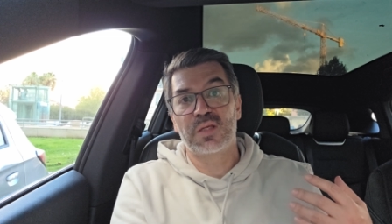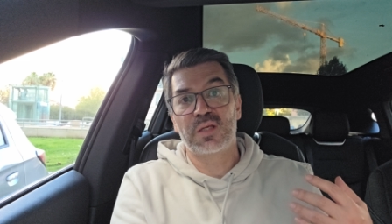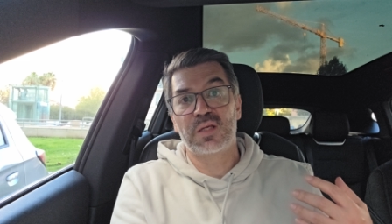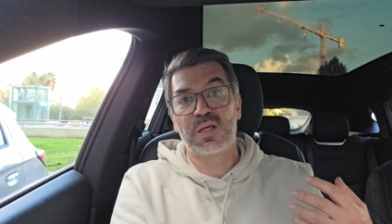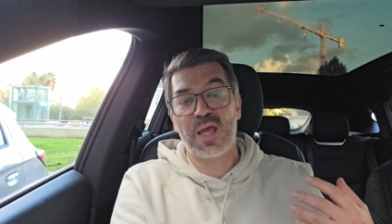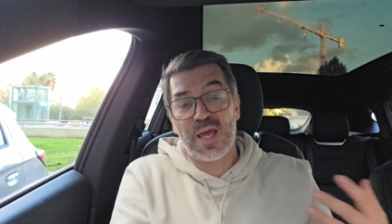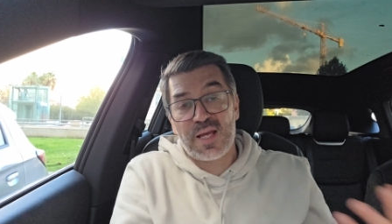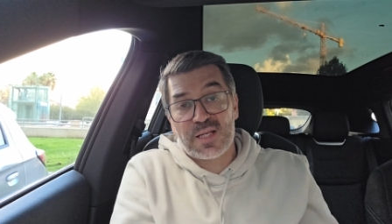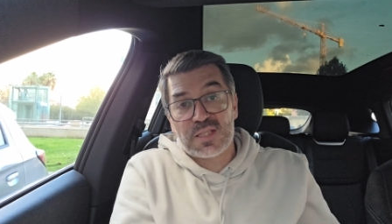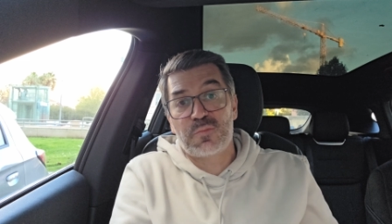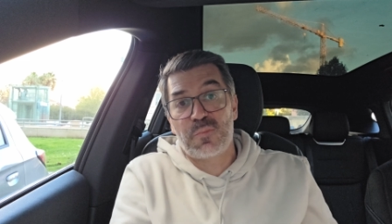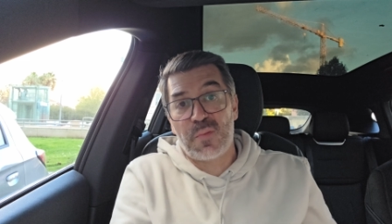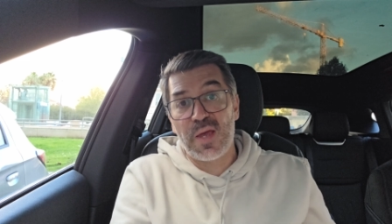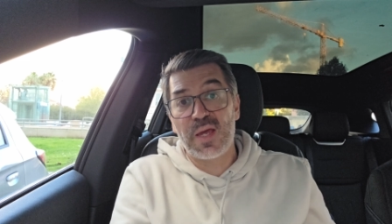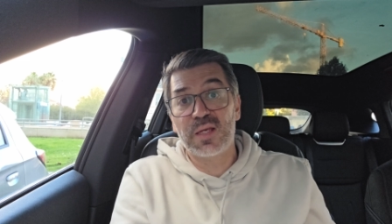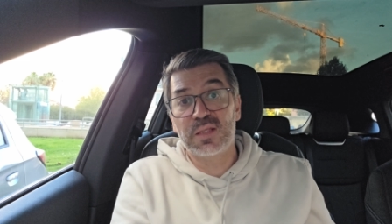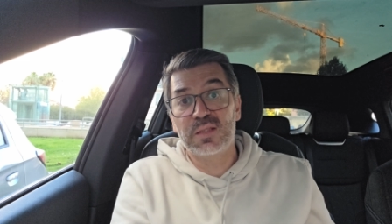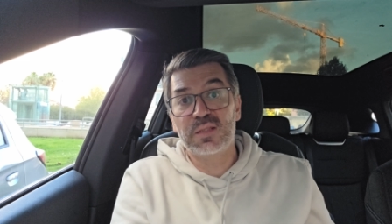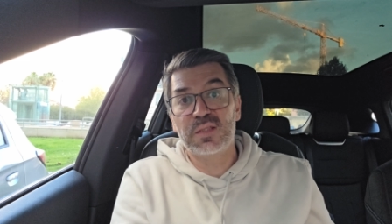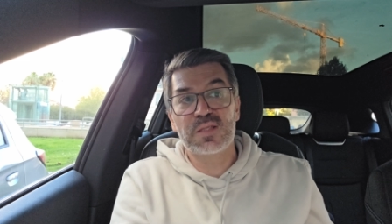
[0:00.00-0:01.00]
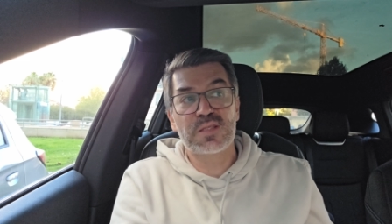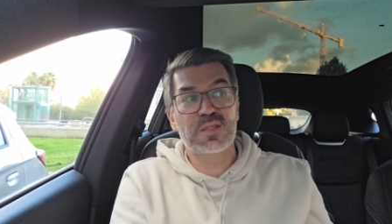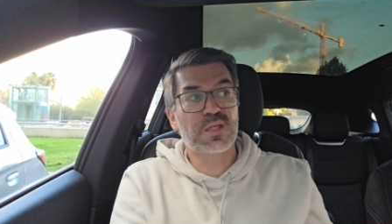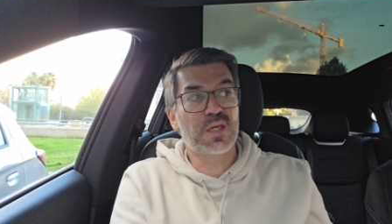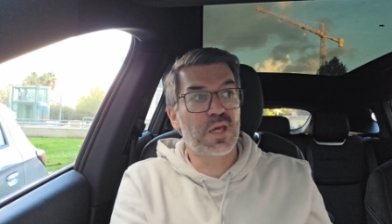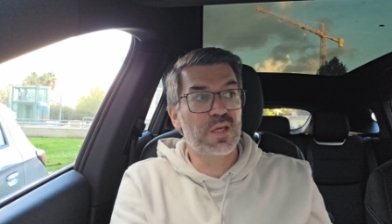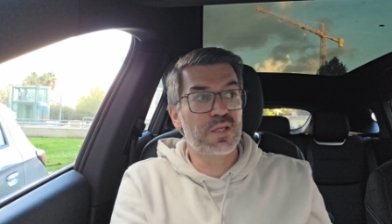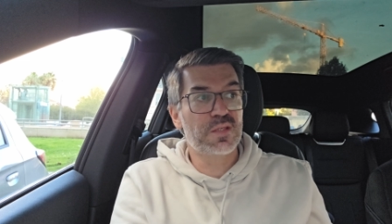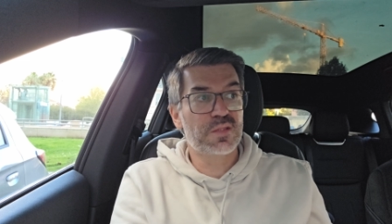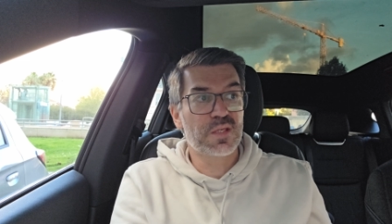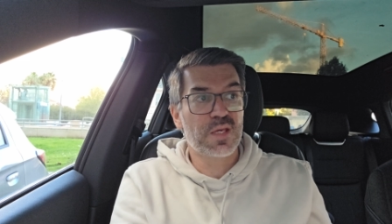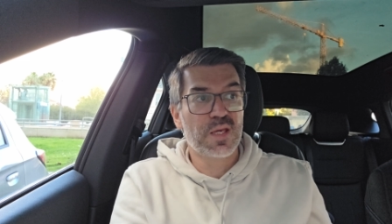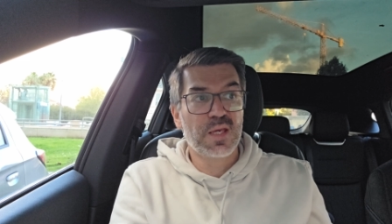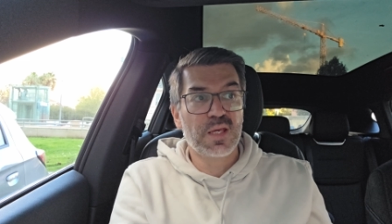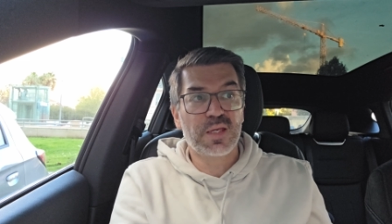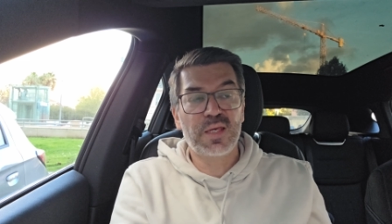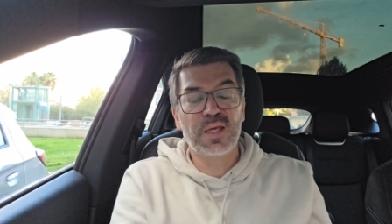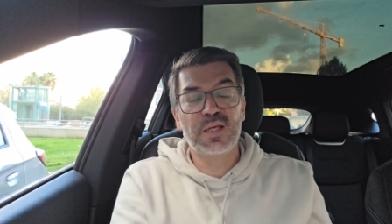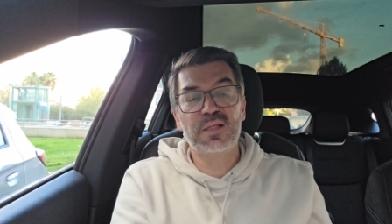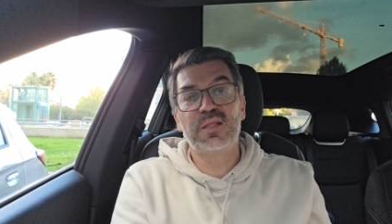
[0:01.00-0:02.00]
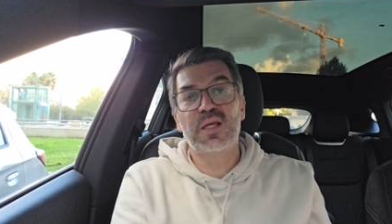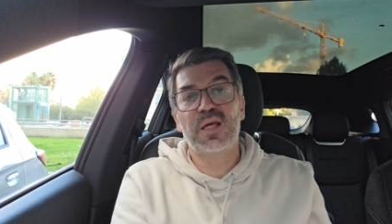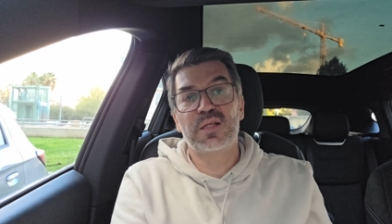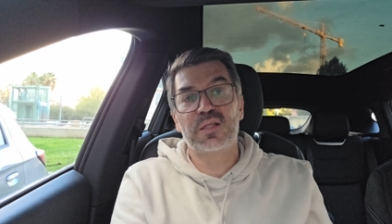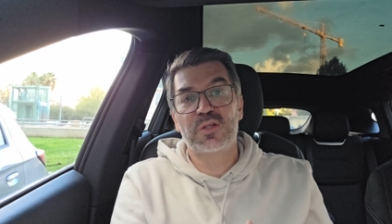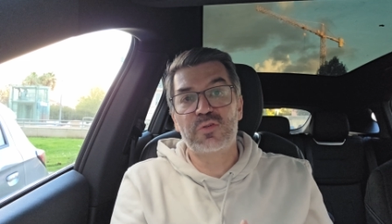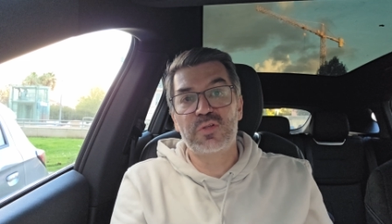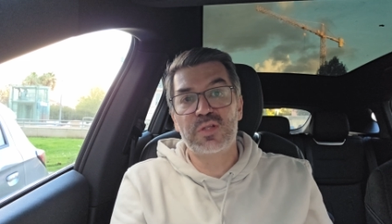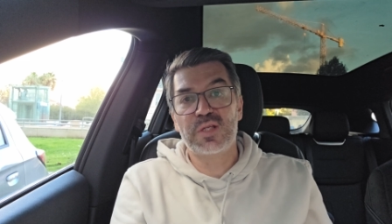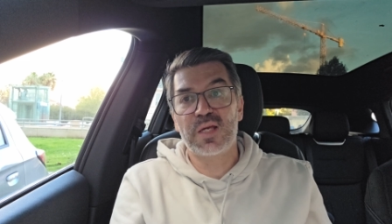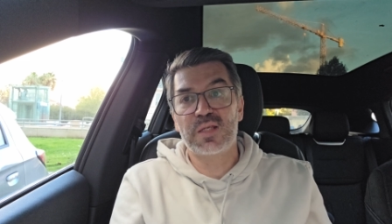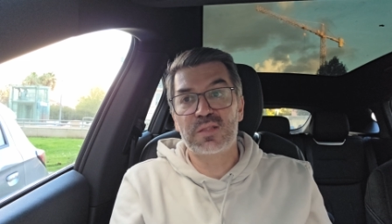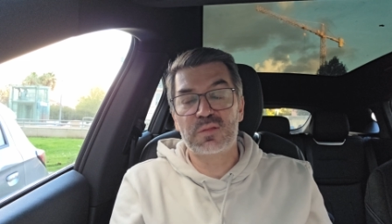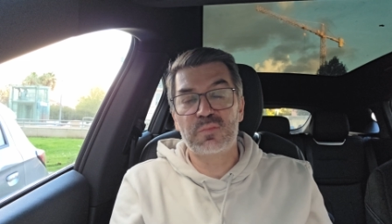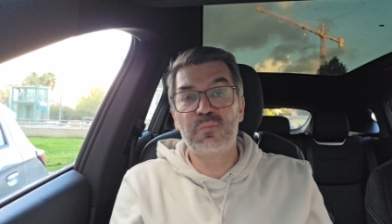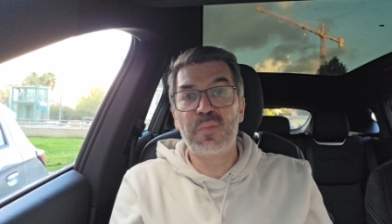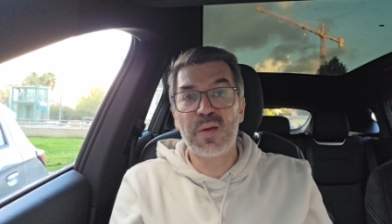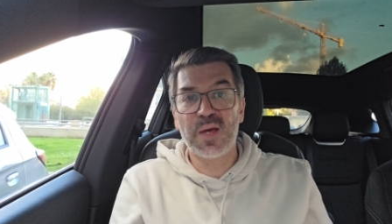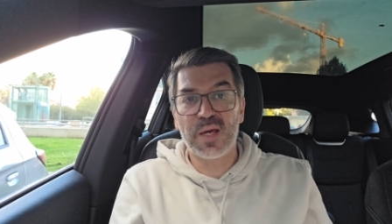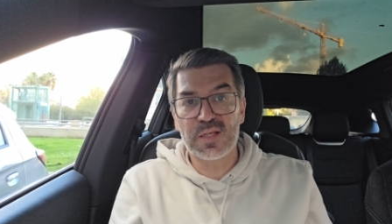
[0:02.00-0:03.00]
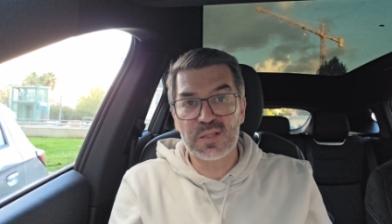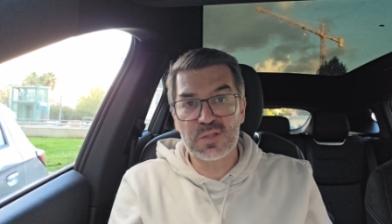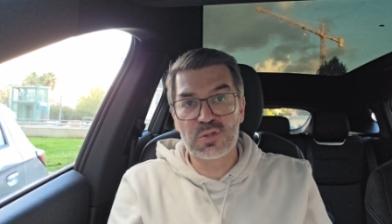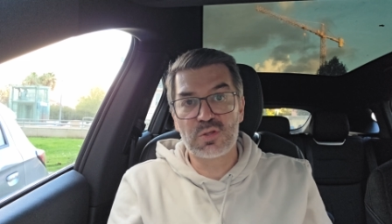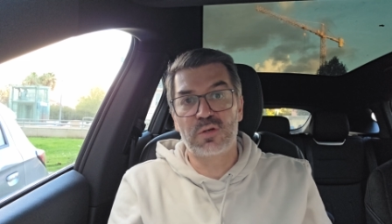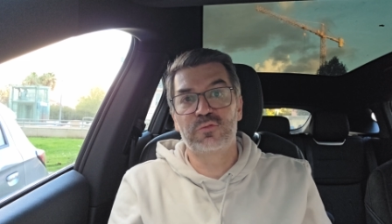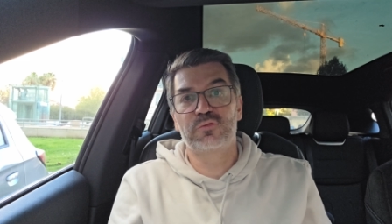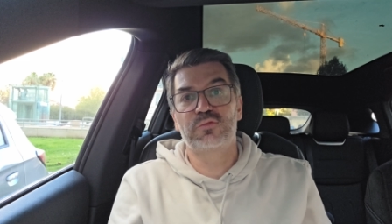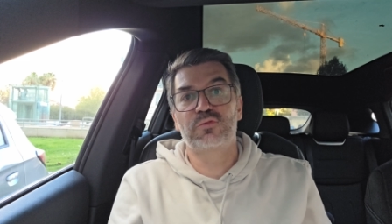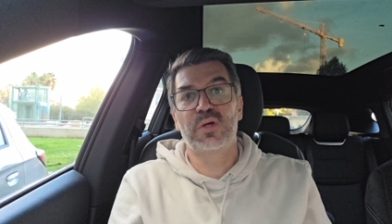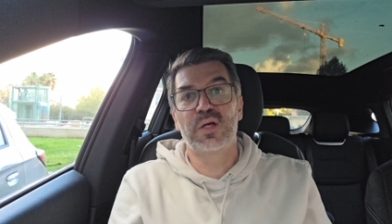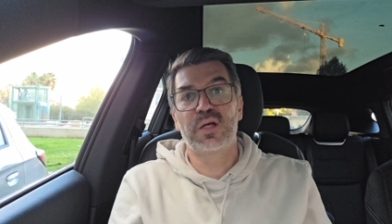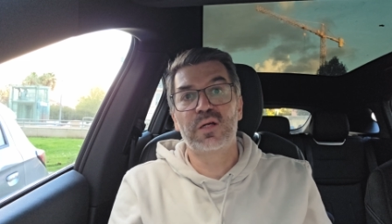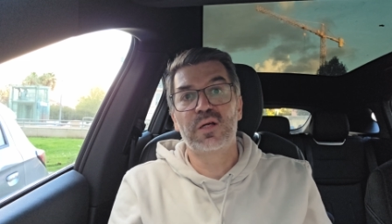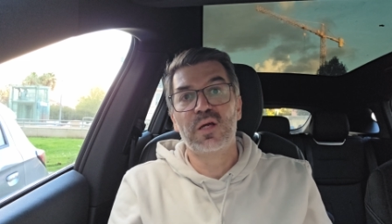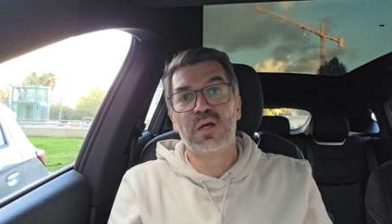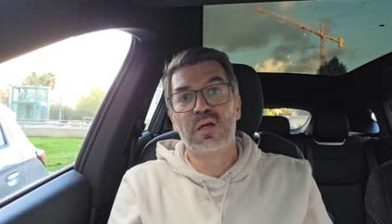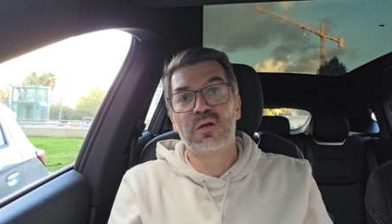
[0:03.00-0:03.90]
uh, Xpeng in this case can then create better software